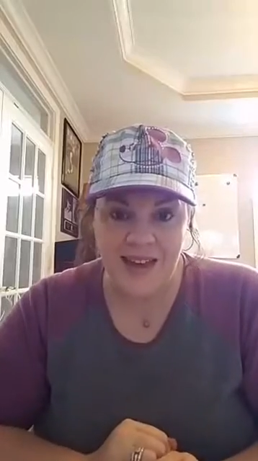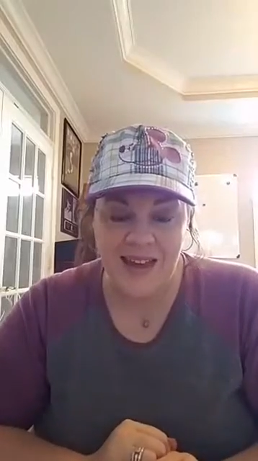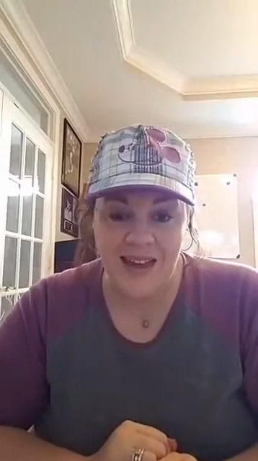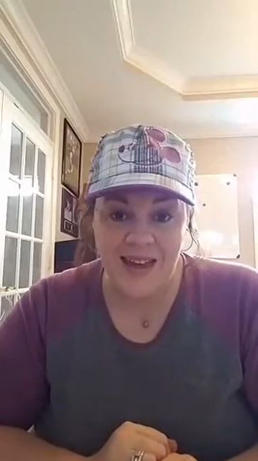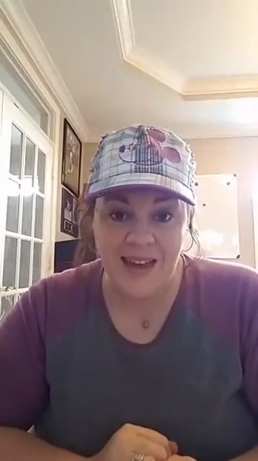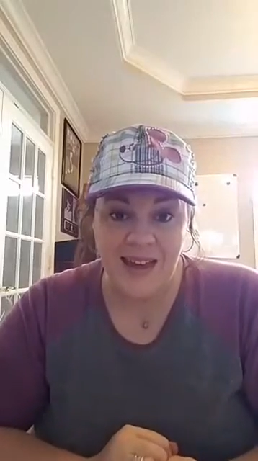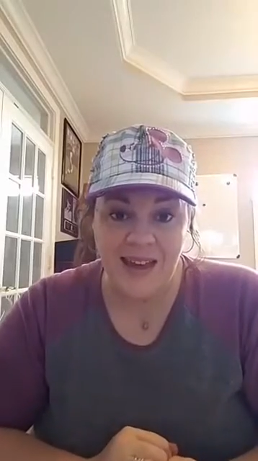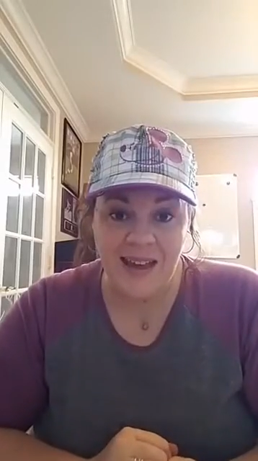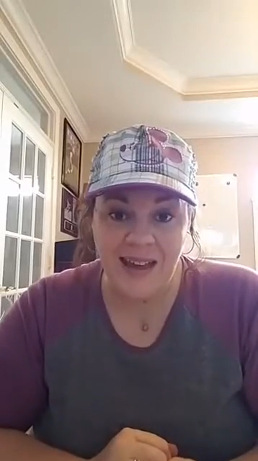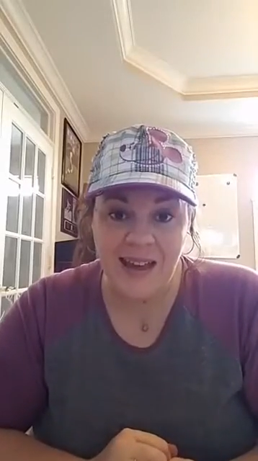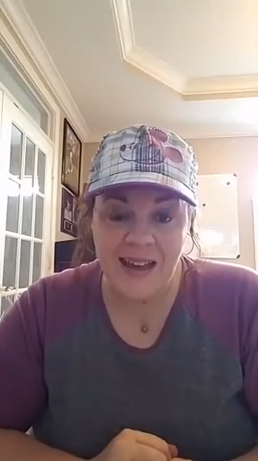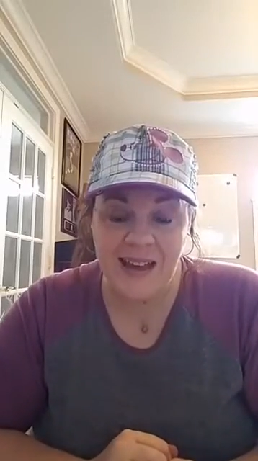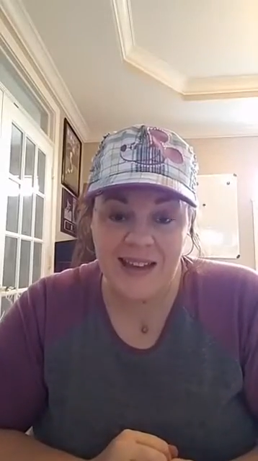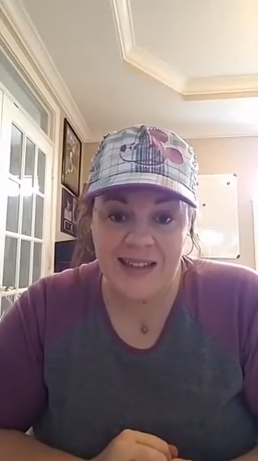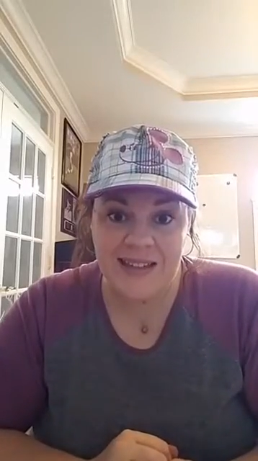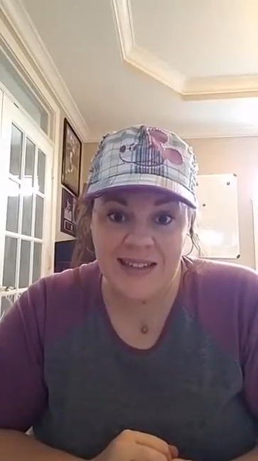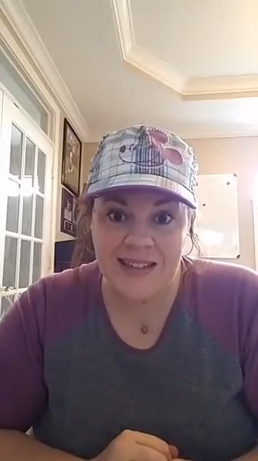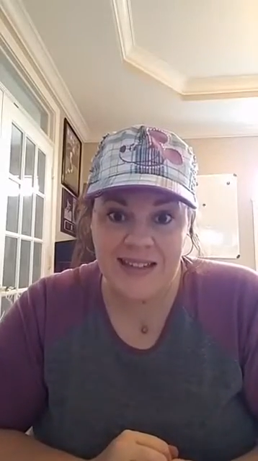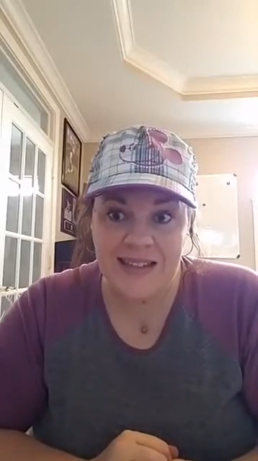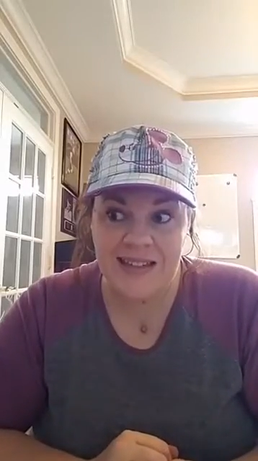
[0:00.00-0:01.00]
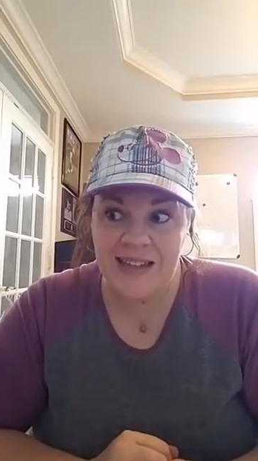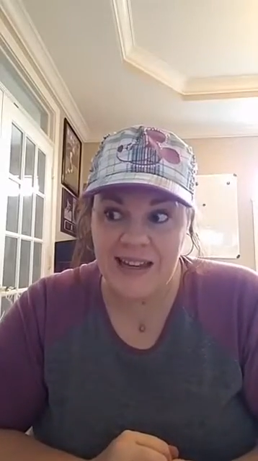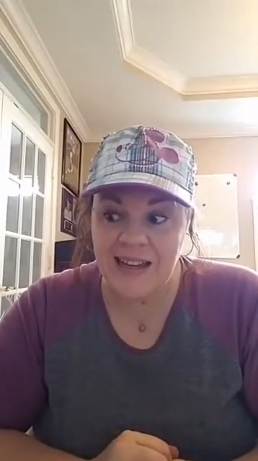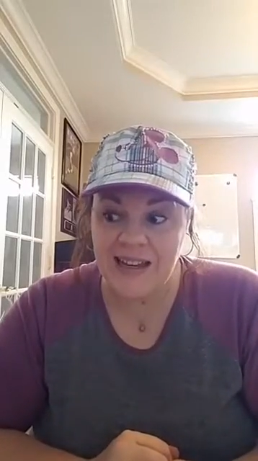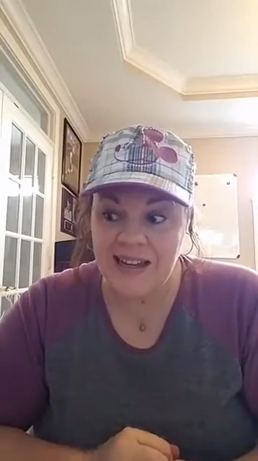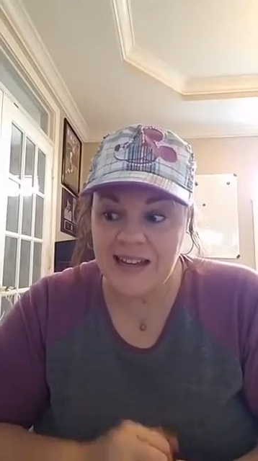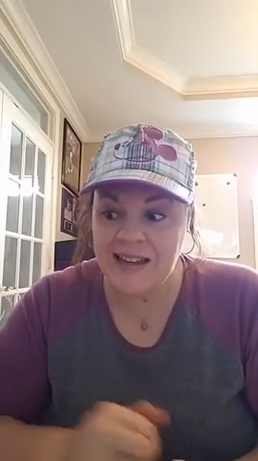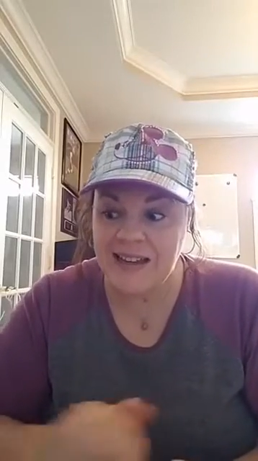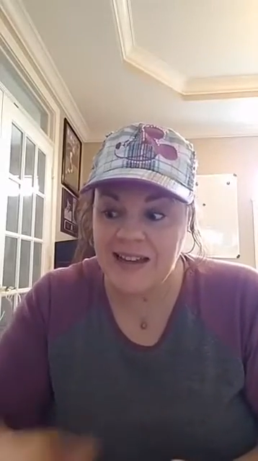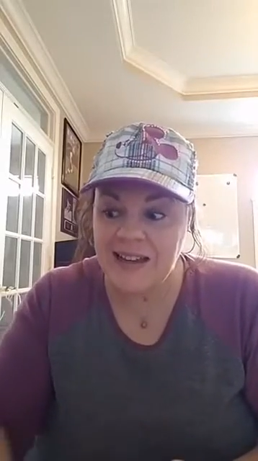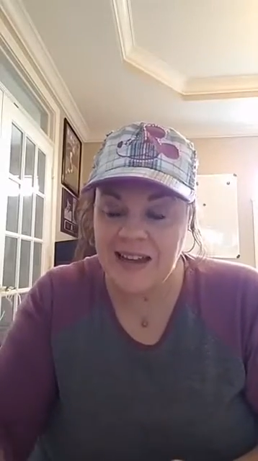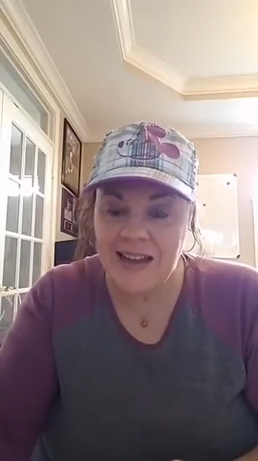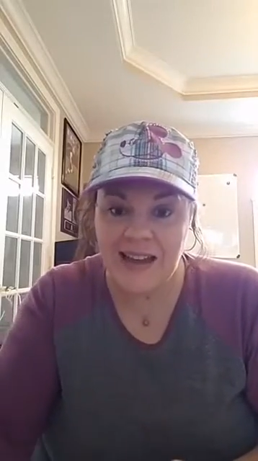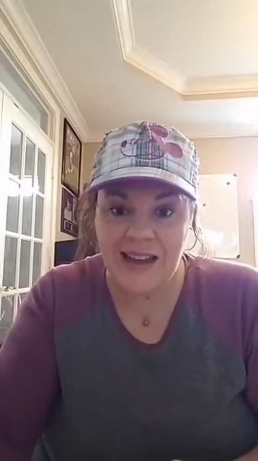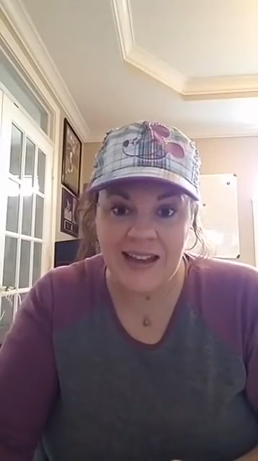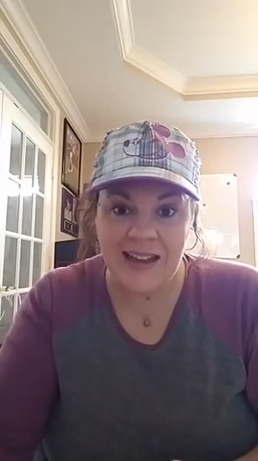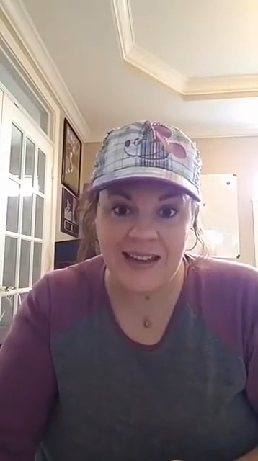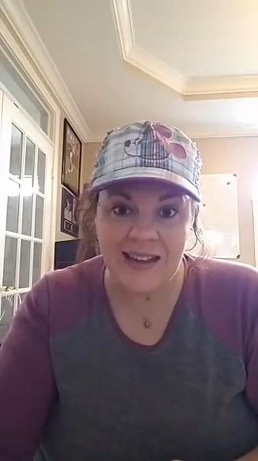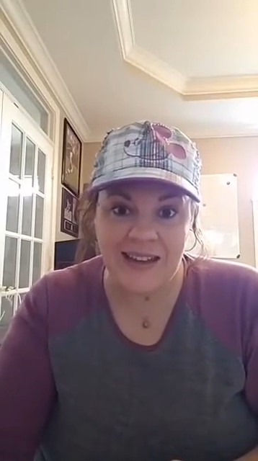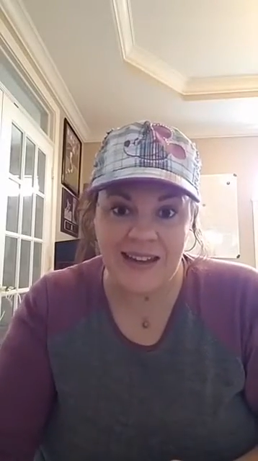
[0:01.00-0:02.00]
Hey guys, it's Deanna,
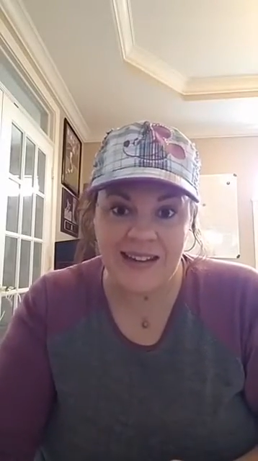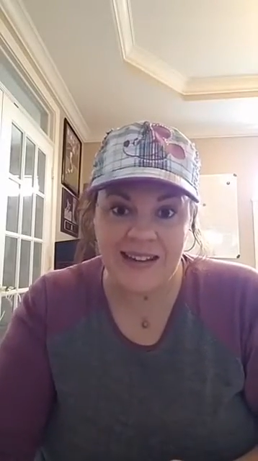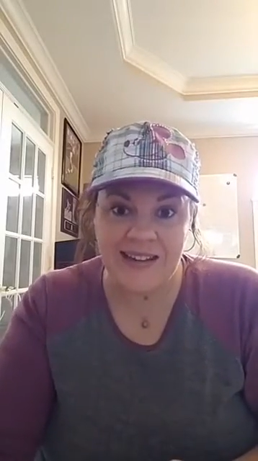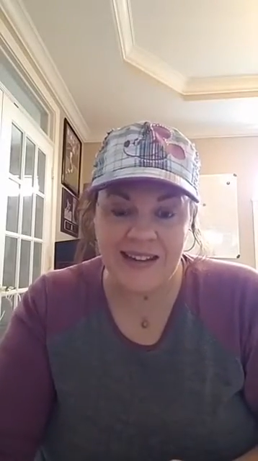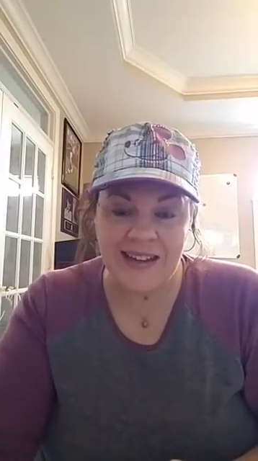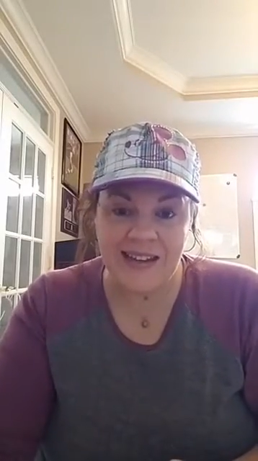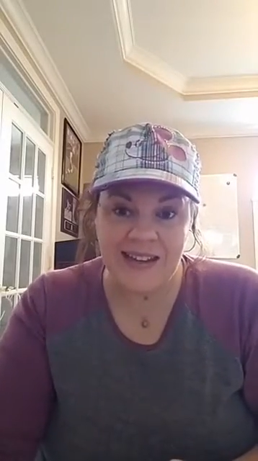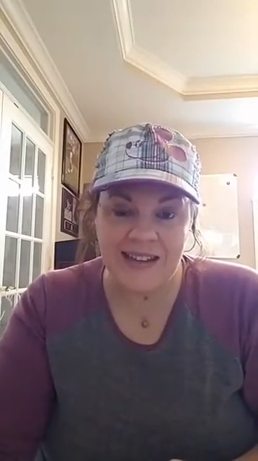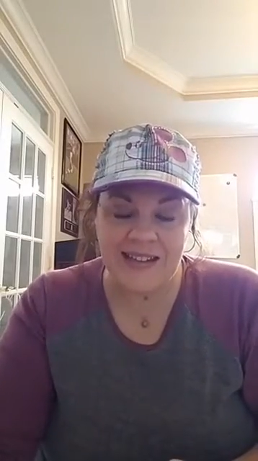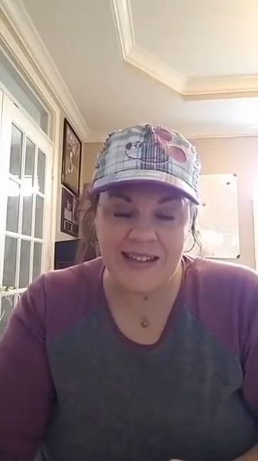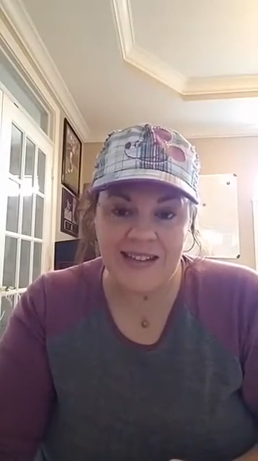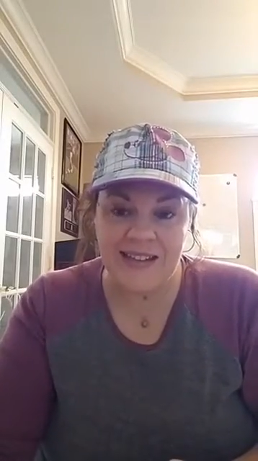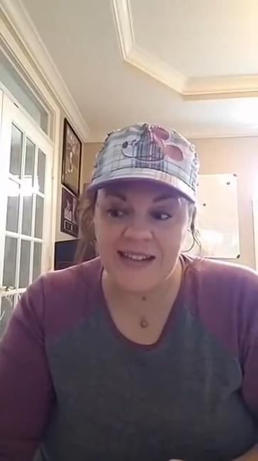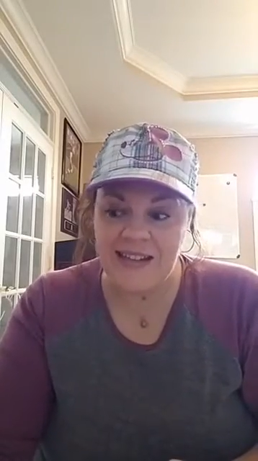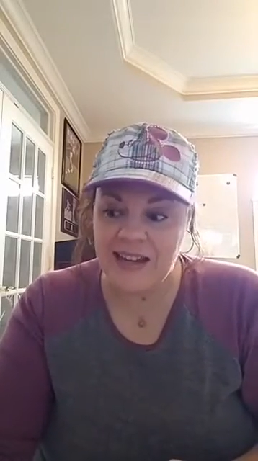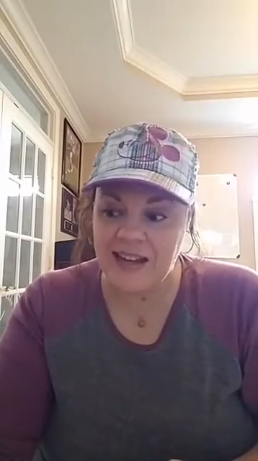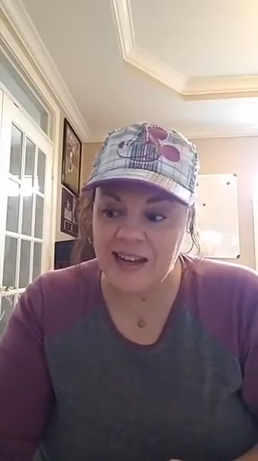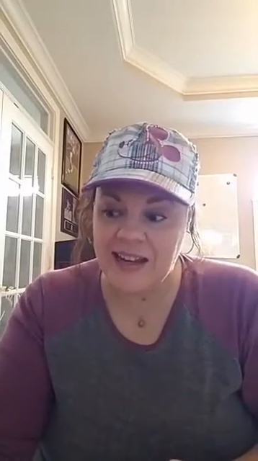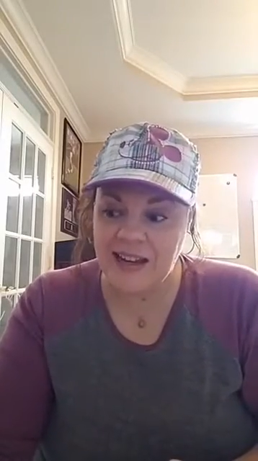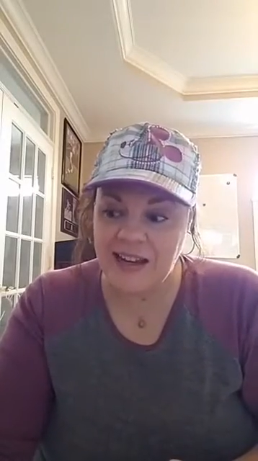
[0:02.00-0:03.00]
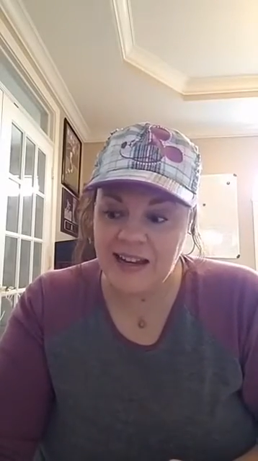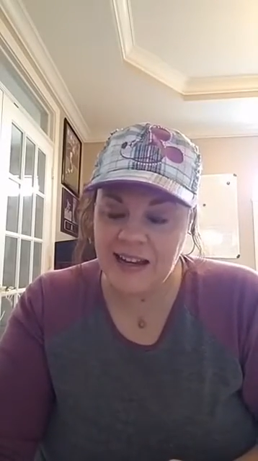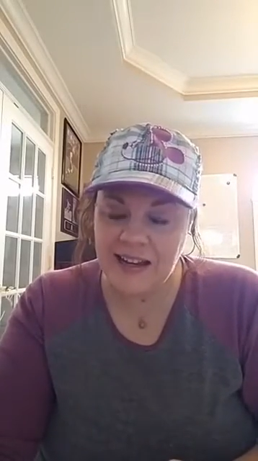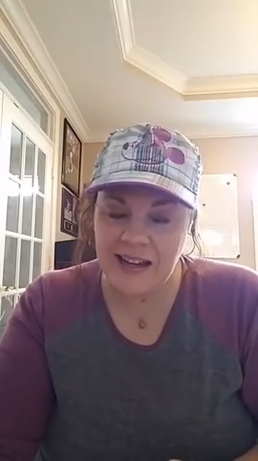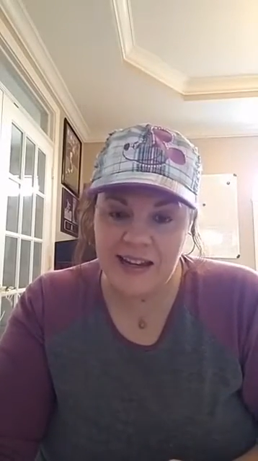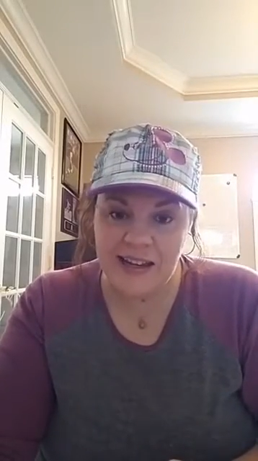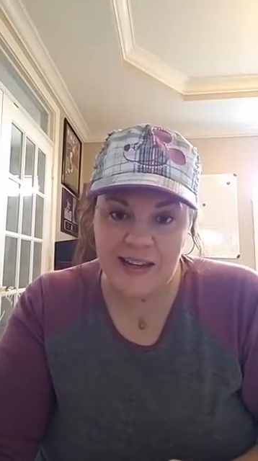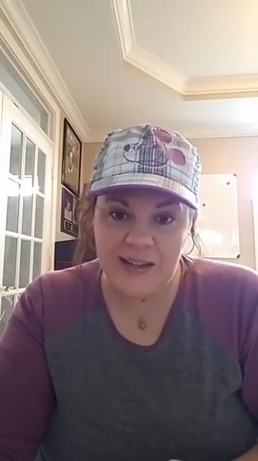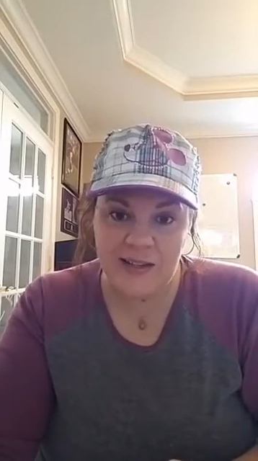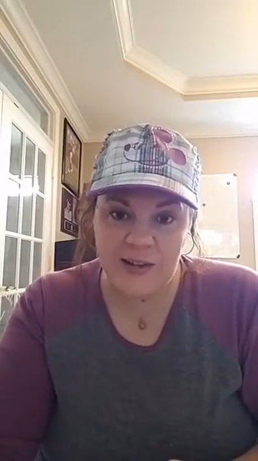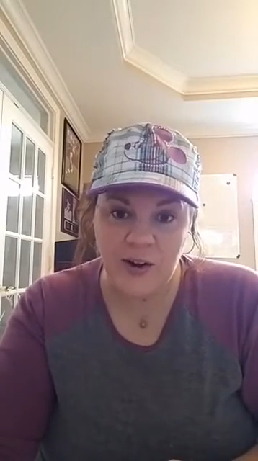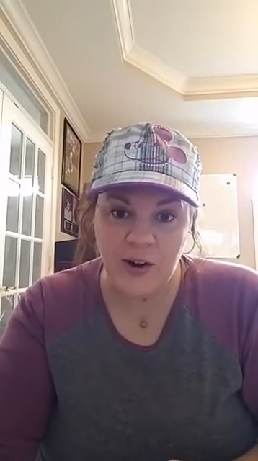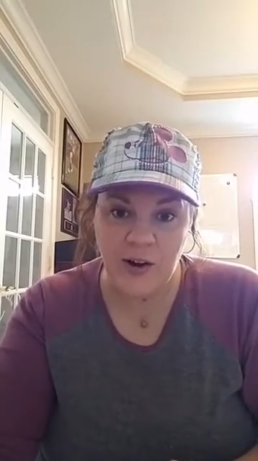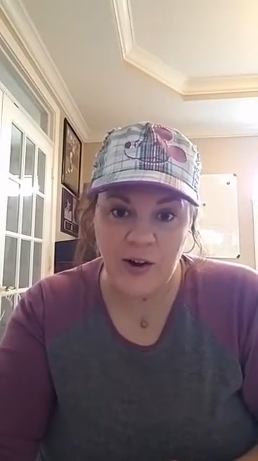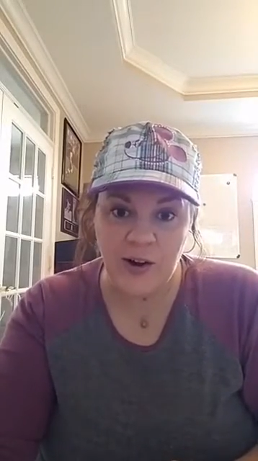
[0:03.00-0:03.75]
and today is